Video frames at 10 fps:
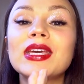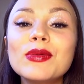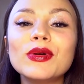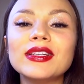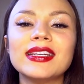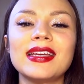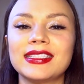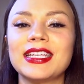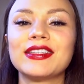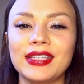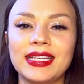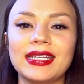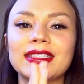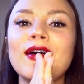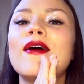keep working until it
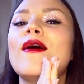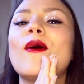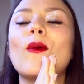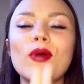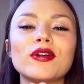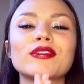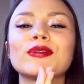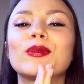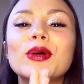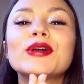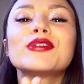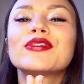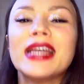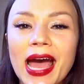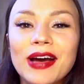is world
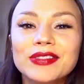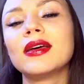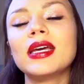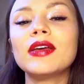renowned.